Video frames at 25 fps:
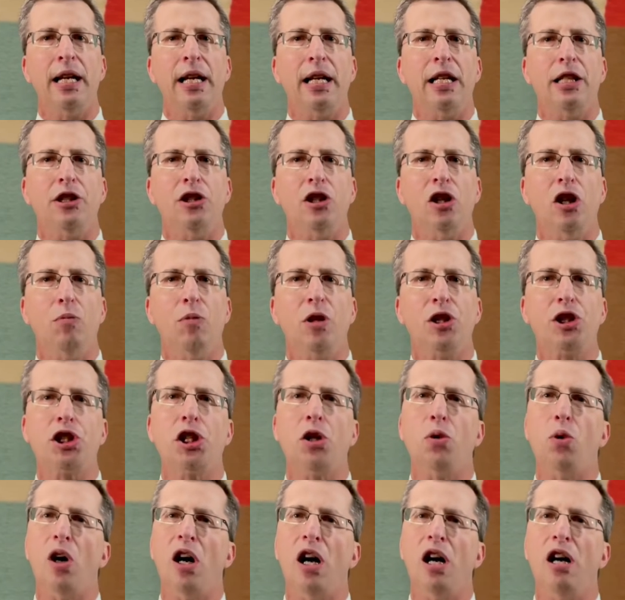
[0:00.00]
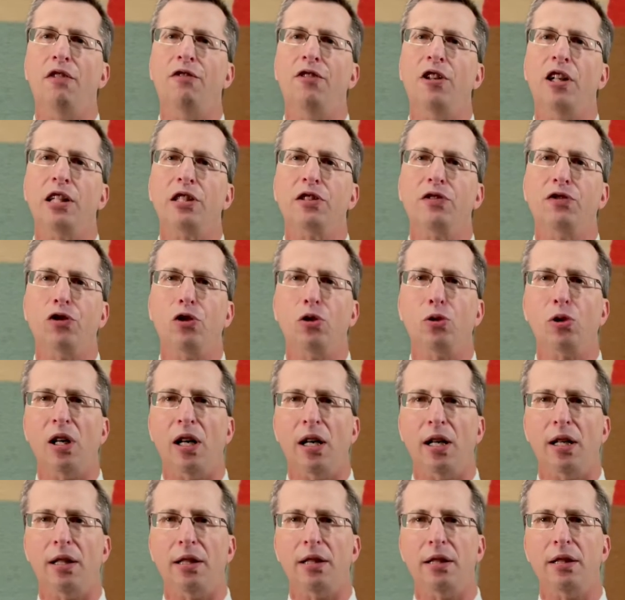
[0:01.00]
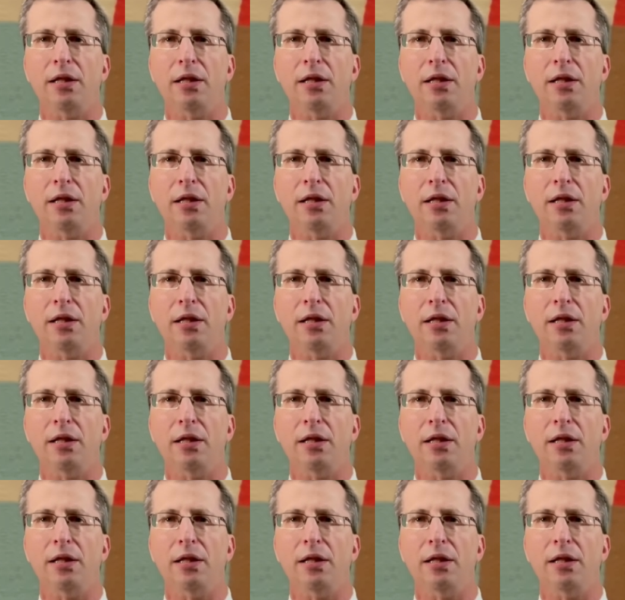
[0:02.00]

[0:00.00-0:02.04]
Yom HaShoah v'Gvura,